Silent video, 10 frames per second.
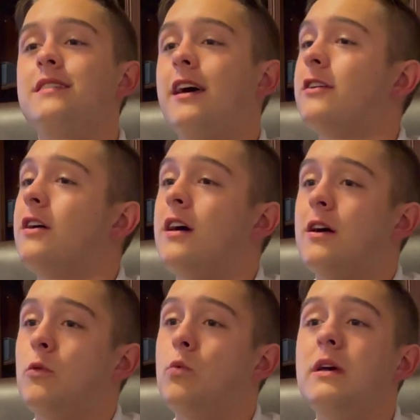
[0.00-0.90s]
And
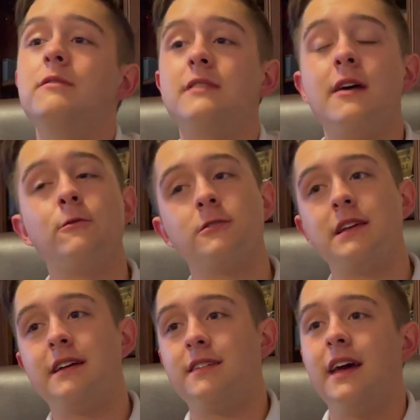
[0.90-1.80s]
we've never
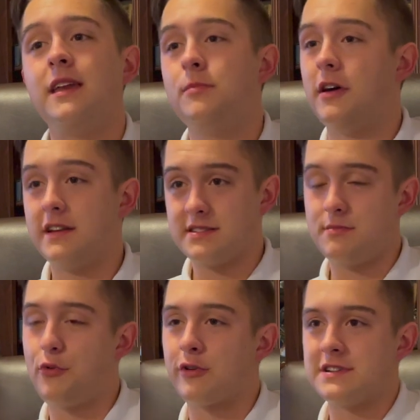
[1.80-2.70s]
leaked anybody's
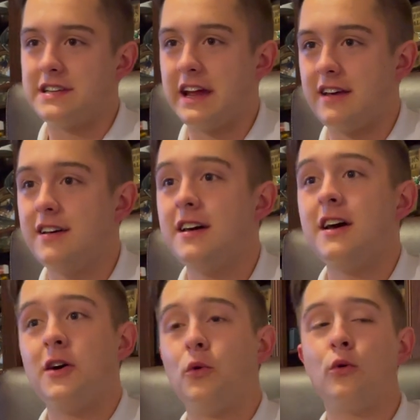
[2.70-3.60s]
important data
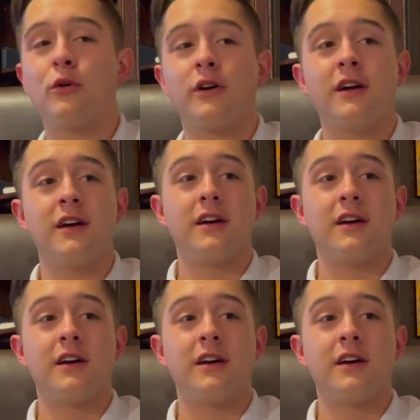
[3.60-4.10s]
or